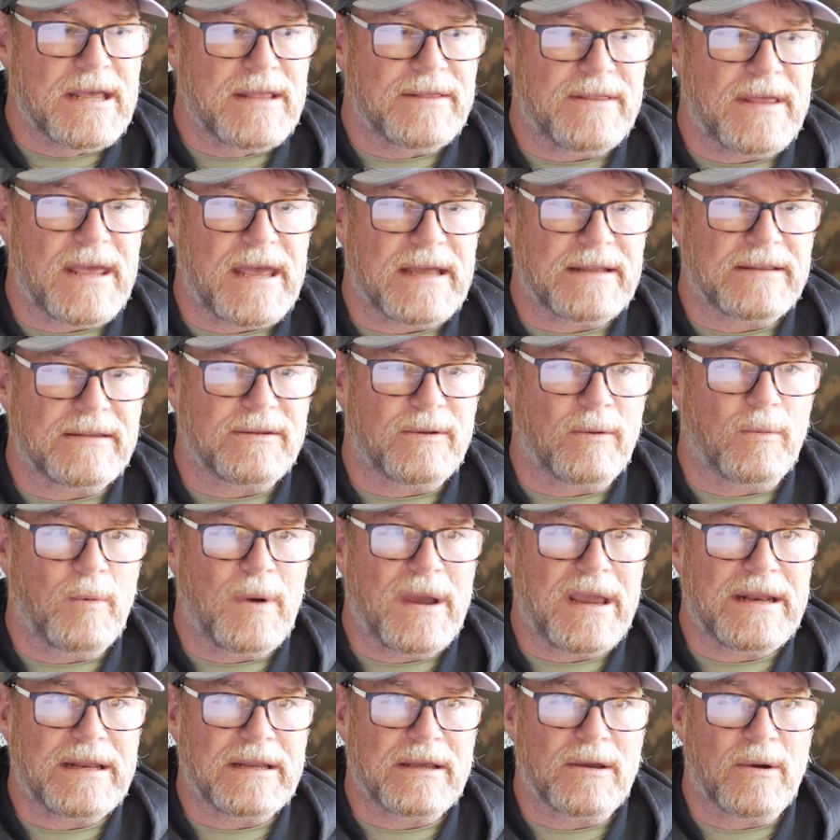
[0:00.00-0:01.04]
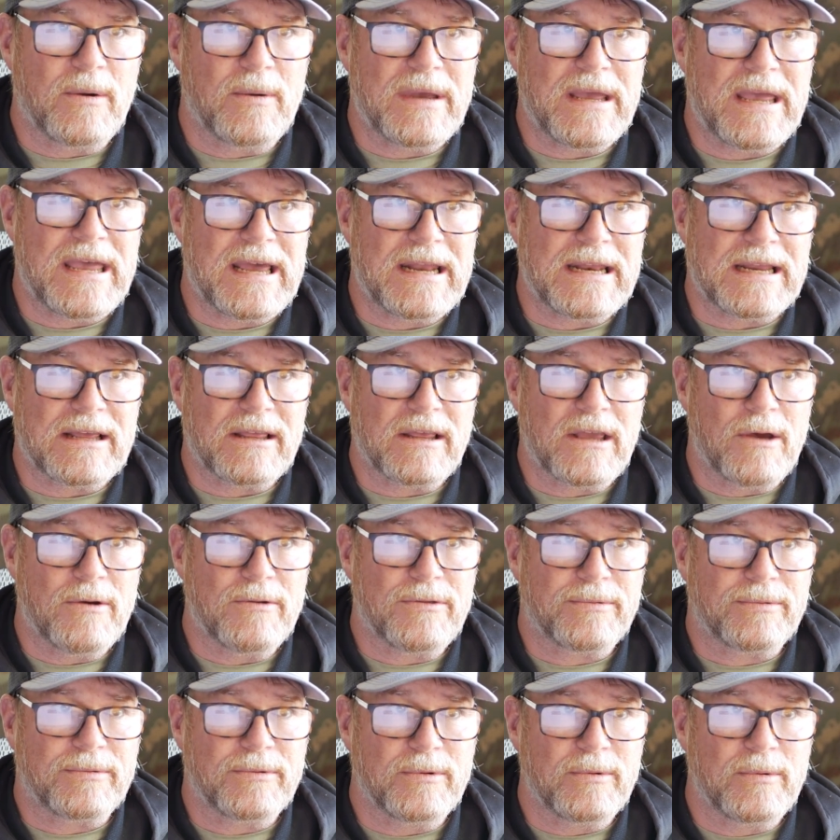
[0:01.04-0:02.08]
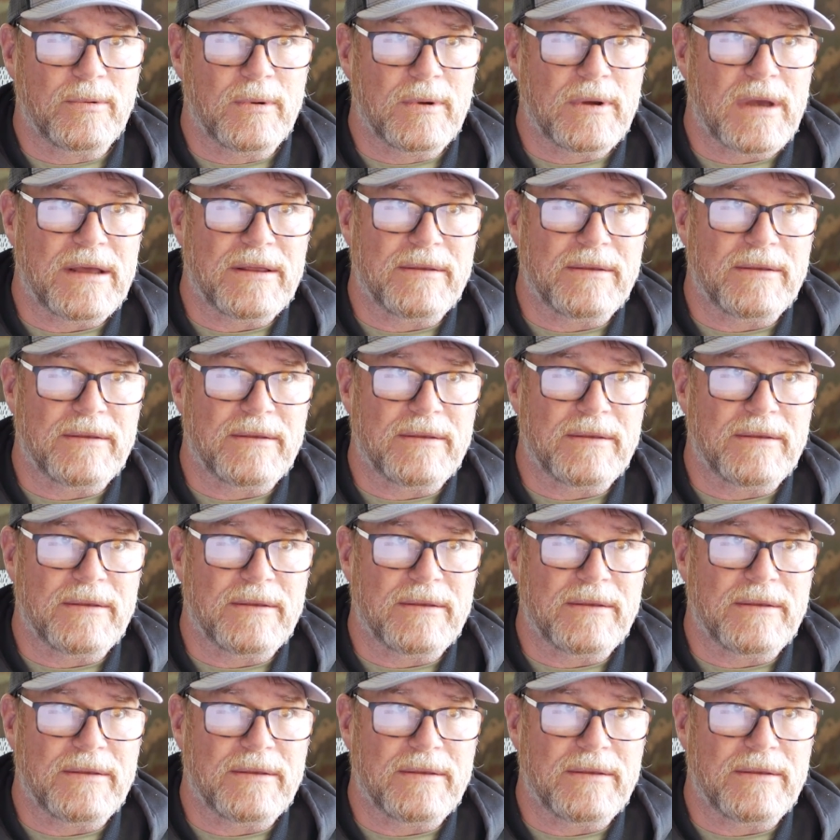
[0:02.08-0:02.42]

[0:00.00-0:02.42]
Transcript: that the way to go ahead and go through